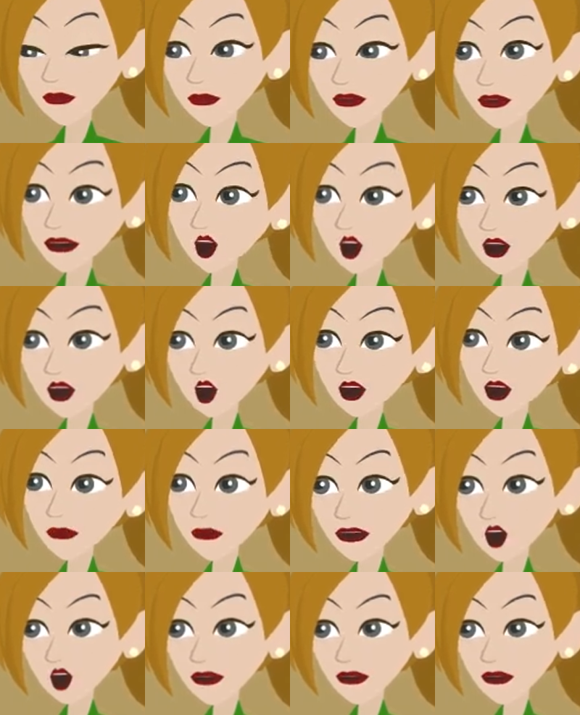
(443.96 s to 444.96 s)
you want to
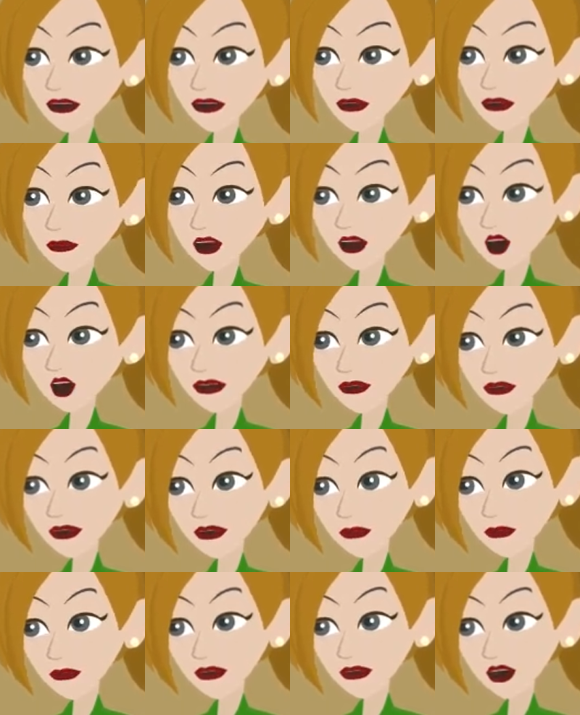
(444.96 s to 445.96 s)
talk
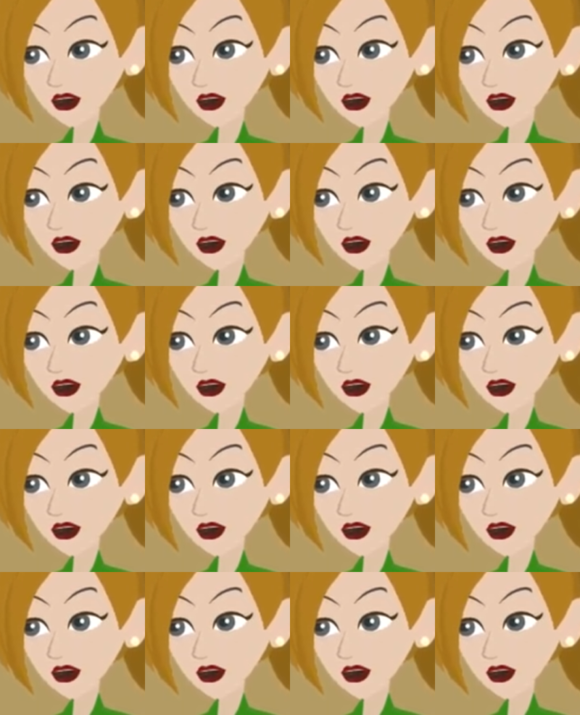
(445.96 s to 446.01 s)
hypothetical,